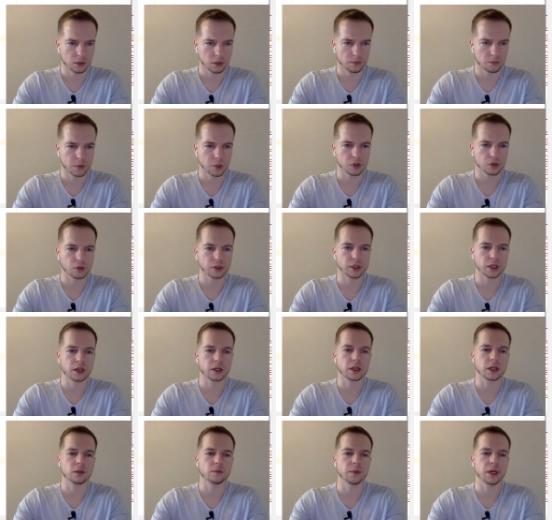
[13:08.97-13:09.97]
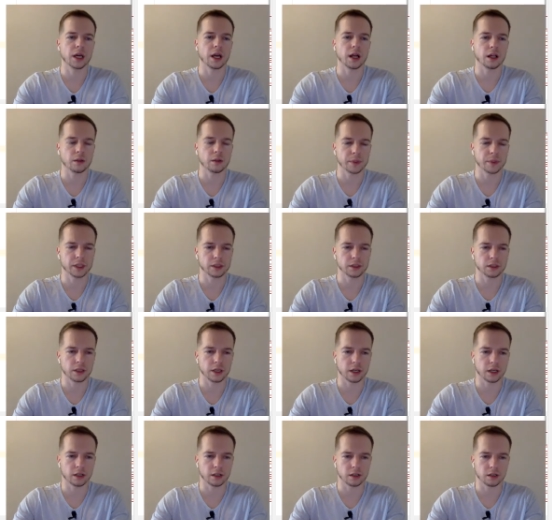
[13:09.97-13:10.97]
because there can be elements
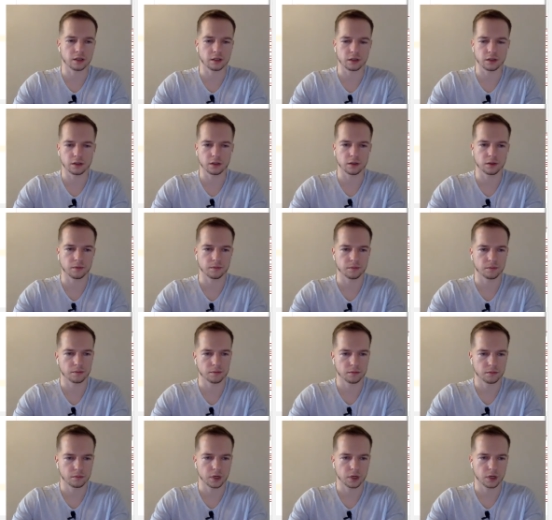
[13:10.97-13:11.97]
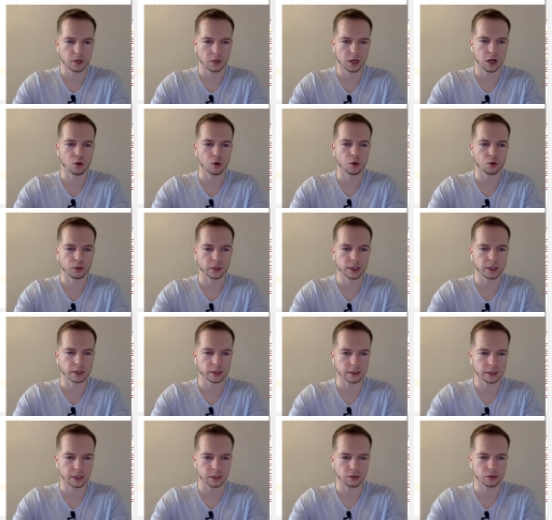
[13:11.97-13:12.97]
that are only in
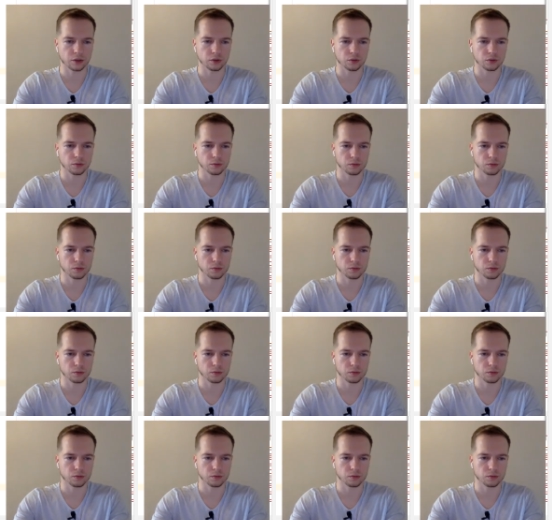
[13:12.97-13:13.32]
set 2.